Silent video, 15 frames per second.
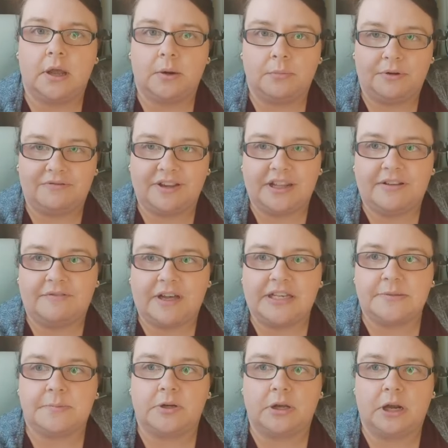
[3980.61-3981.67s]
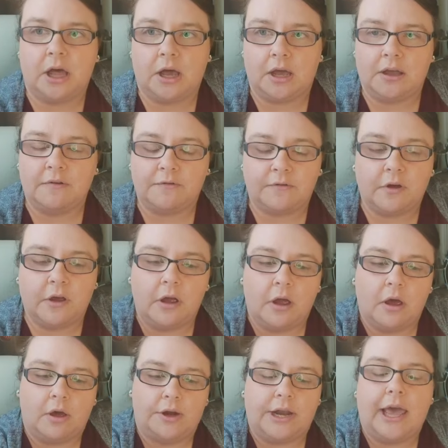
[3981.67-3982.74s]
within the Facebook Live
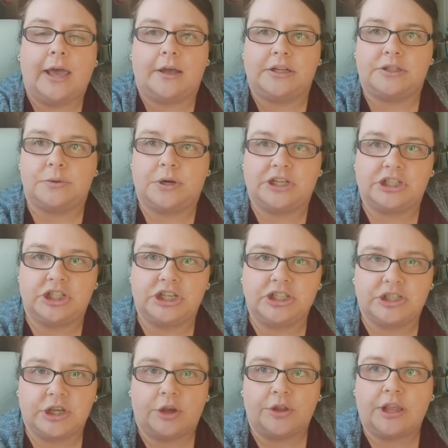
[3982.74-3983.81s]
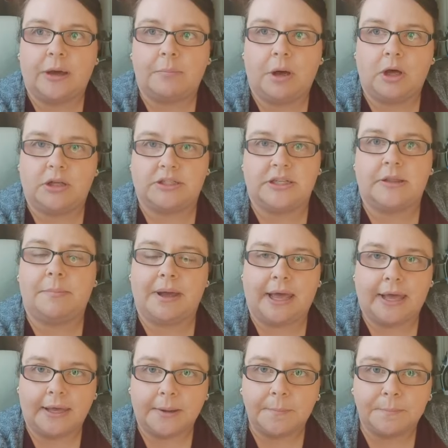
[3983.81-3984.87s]
on how to actually sew that part of the
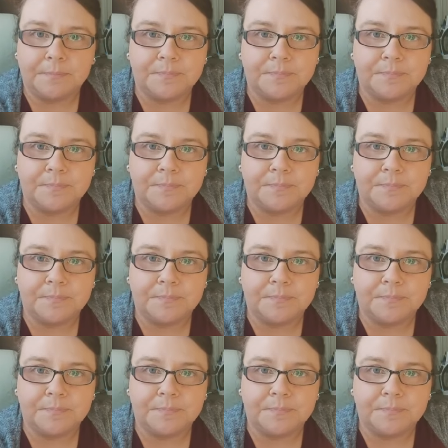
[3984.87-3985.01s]
bag.